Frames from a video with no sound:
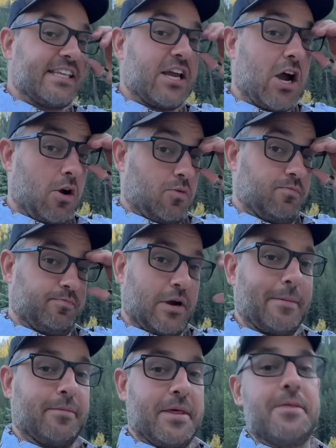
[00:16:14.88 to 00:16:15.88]
they are
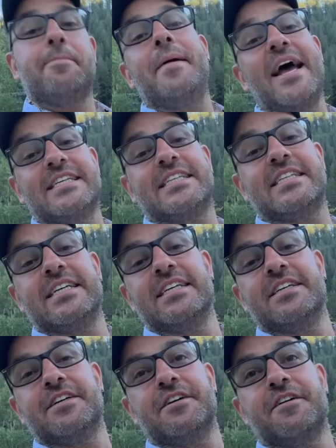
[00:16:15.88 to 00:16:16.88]
probably the best
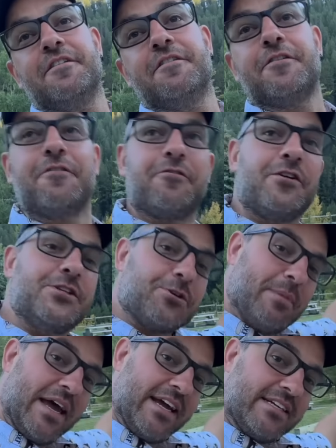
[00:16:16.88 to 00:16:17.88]
for freezer
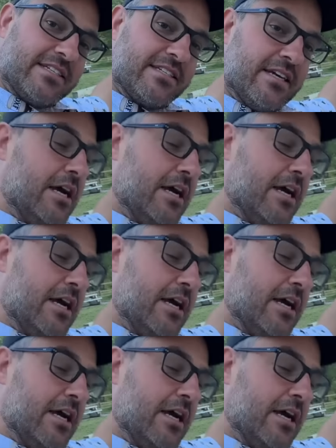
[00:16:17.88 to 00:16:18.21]
bags.